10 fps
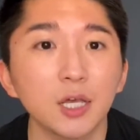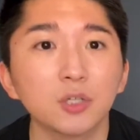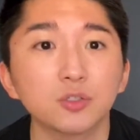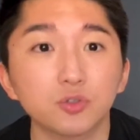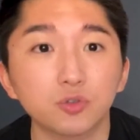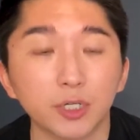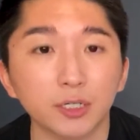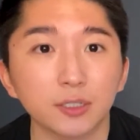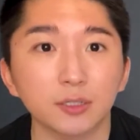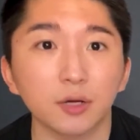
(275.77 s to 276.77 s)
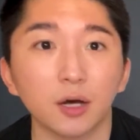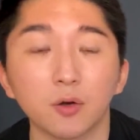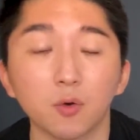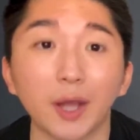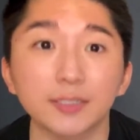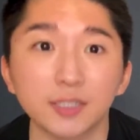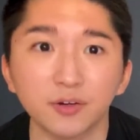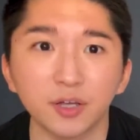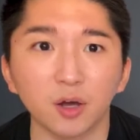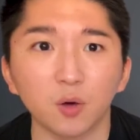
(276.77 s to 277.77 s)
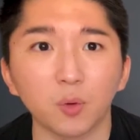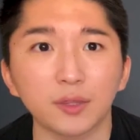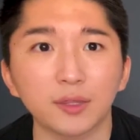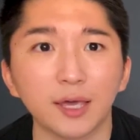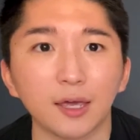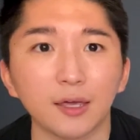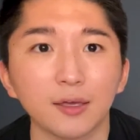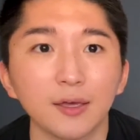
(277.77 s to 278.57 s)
strict criteria when they